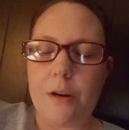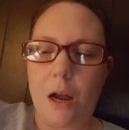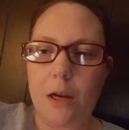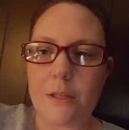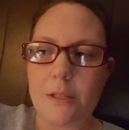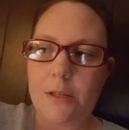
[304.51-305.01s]

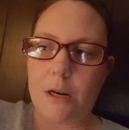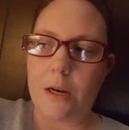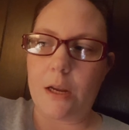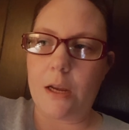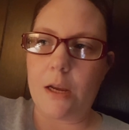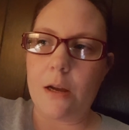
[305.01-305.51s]
not
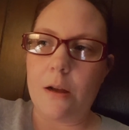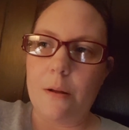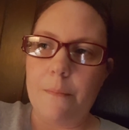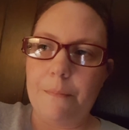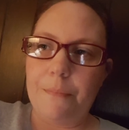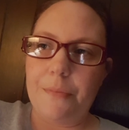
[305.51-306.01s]
study
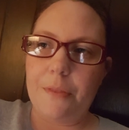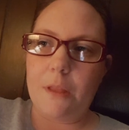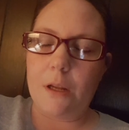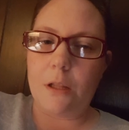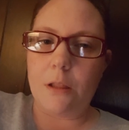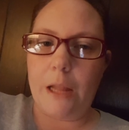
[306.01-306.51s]

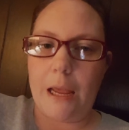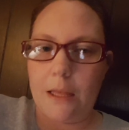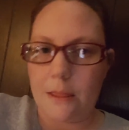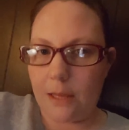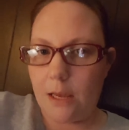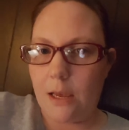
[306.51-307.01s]
the
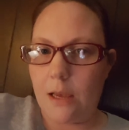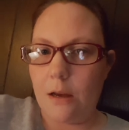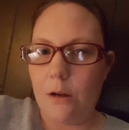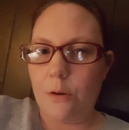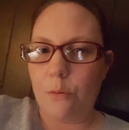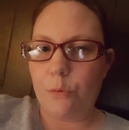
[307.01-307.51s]
lengthy
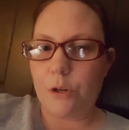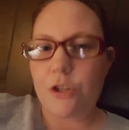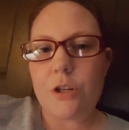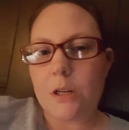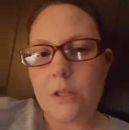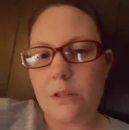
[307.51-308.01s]

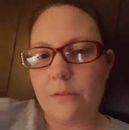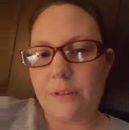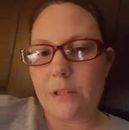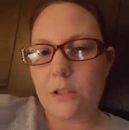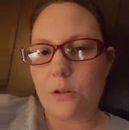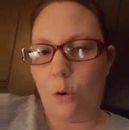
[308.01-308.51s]
richness of
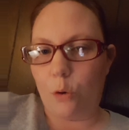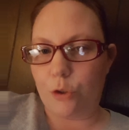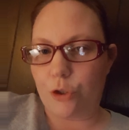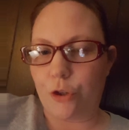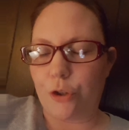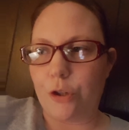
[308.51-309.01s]
its
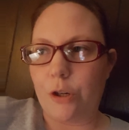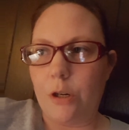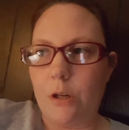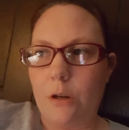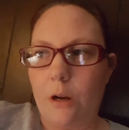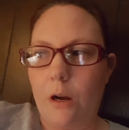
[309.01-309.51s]
culture
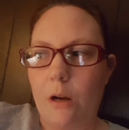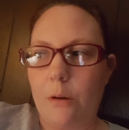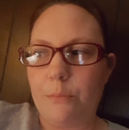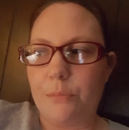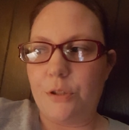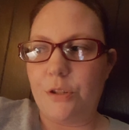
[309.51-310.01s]

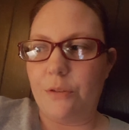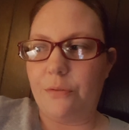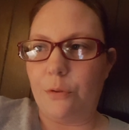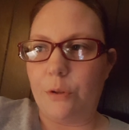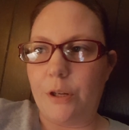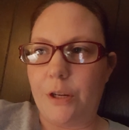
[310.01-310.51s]
to
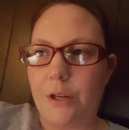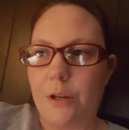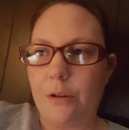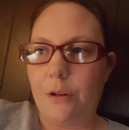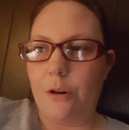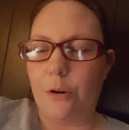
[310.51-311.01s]

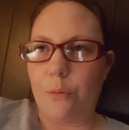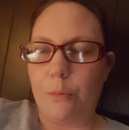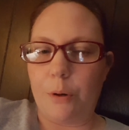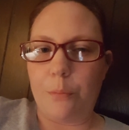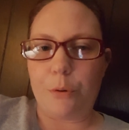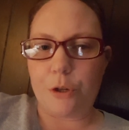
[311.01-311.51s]
fully,
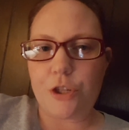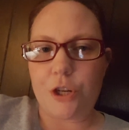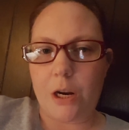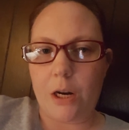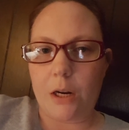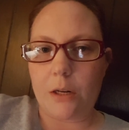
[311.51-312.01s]

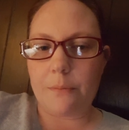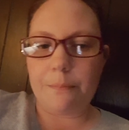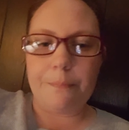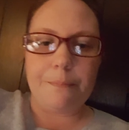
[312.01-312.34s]
appreciate it.